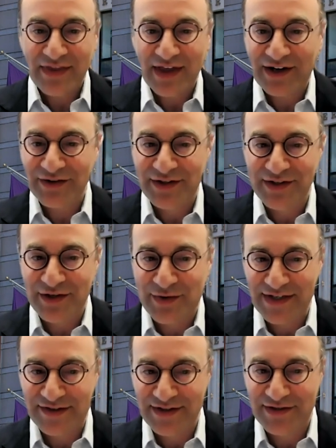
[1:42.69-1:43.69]
Then I'll turn to
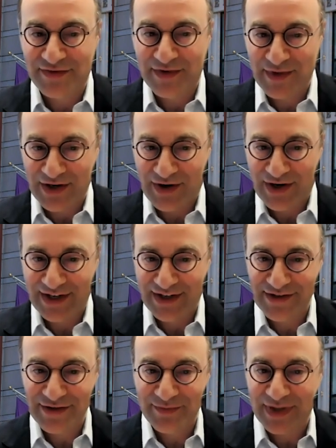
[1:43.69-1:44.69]
questions from the
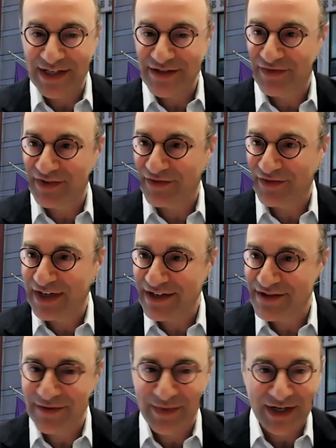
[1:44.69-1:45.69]
audience. Please feel free to
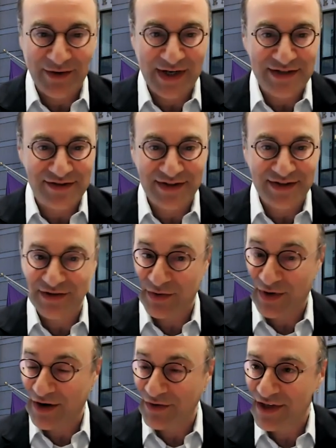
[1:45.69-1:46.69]
submit questions
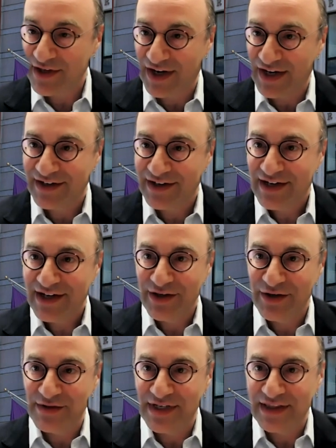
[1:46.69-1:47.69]
throughout the event
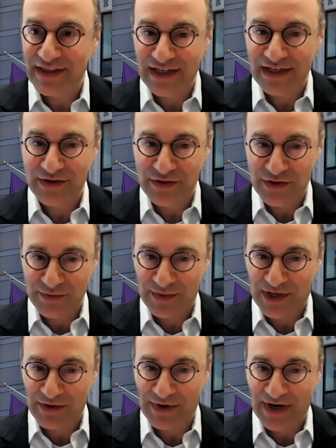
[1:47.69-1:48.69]
using the Zoom
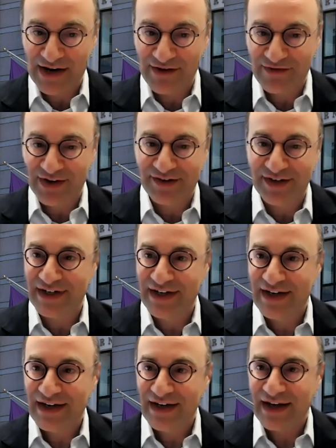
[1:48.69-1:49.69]
Q and A function,
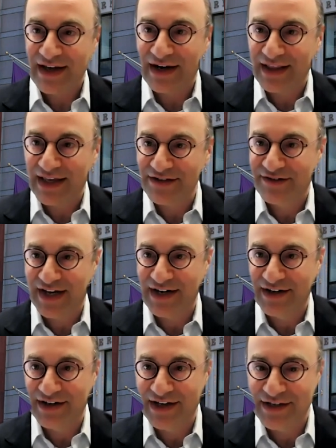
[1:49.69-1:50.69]
and I'll ask
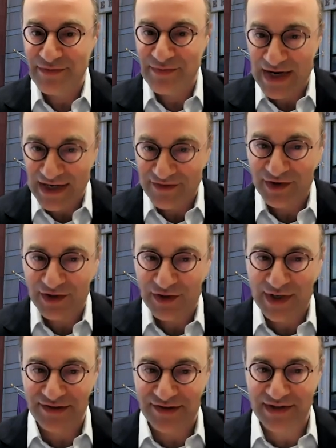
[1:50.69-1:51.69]
Shannon as many of your
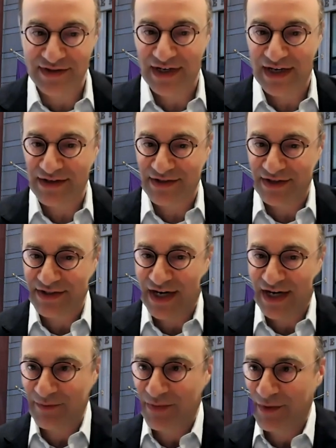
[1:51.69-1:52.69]
questions as our
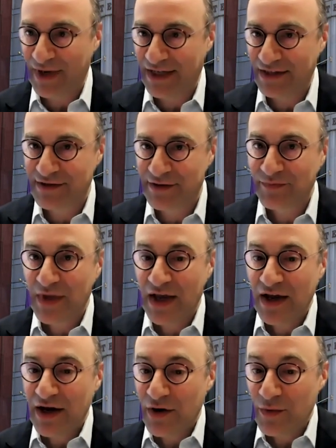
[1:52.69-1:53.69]
time permits.
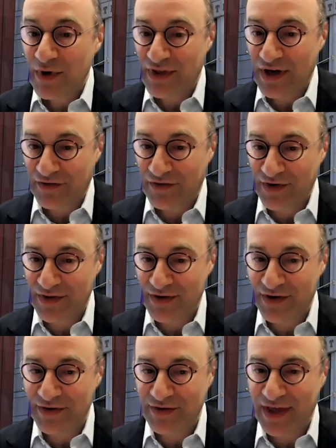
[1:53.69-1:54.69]
Without further
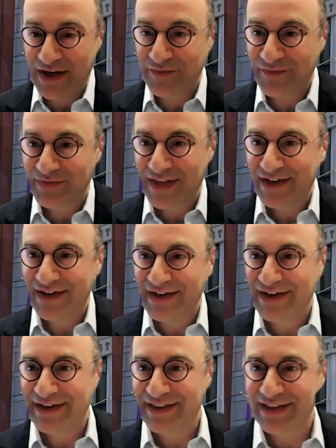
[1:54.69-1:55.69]
ado then,
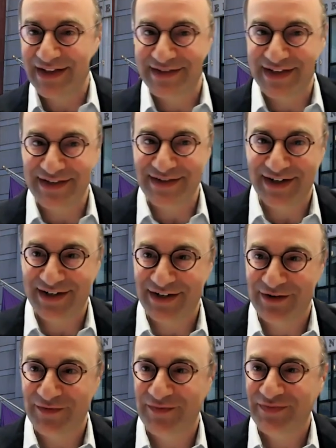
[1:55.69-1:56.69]
let's get
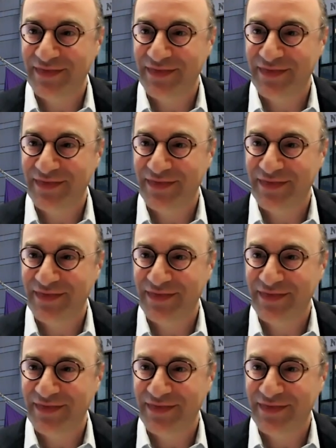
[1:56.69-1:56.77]
started.